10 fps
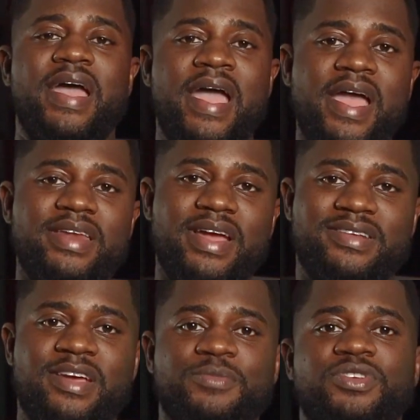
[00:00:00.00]
any
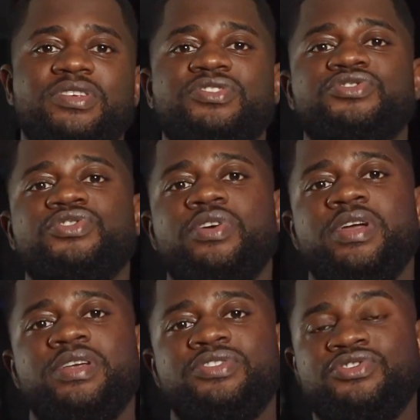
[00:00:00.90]
attempt to
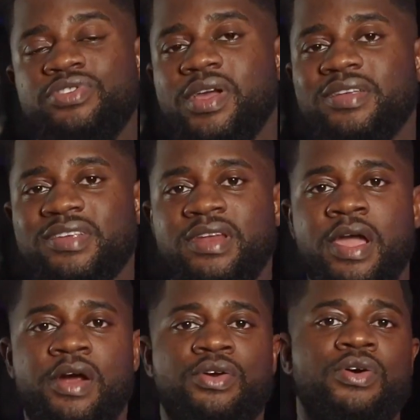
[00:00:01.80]
destroy it triggers an
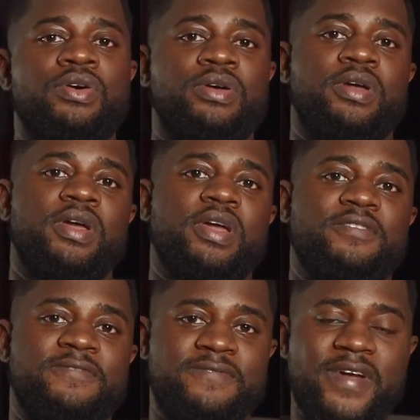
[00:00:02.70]
error,
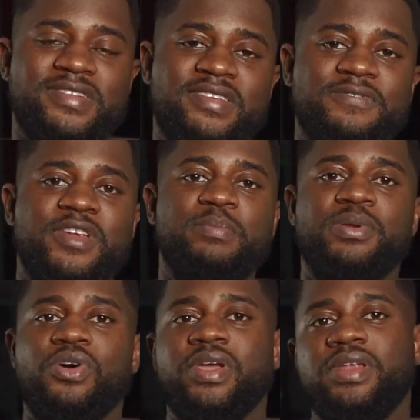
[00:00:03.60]
effectively
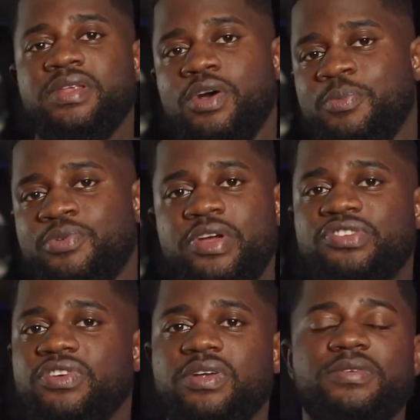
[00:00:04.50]
blocking the
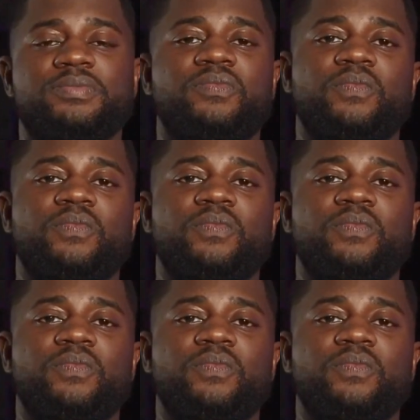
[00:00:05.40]
operation.